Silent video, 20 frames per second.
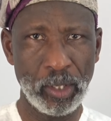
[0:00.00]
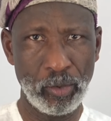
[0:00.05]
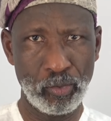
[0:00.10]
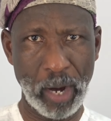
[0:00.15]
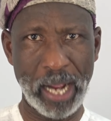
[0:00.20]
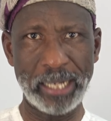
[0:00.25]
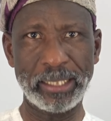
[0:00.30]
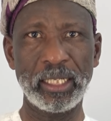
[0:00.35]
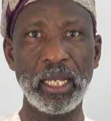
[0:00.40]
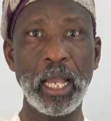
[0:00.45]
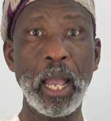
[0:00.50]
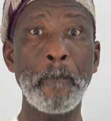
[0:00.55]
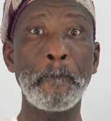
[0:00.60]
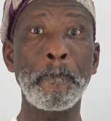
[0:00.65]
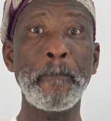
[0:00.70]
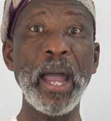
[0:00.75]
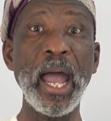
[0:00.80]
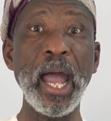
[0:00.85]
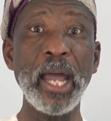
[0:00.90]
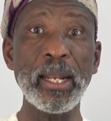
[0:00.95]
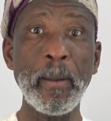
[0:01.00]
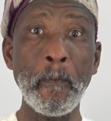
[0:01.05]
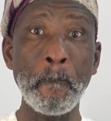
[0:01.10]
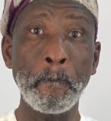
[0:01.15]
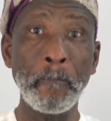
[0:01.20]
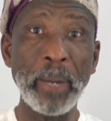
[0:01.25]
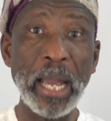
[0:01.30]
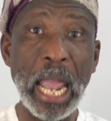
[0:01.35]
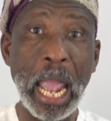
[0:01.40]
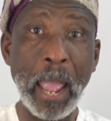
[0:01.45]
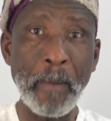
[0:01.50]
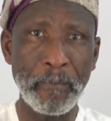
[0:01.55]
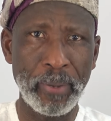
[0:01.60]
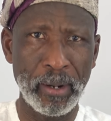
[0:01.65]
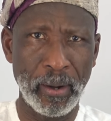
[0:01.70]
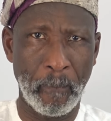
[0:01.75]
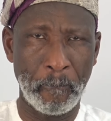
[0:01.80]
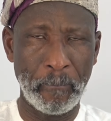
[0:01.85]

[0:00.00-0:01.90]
Right, pen and paper,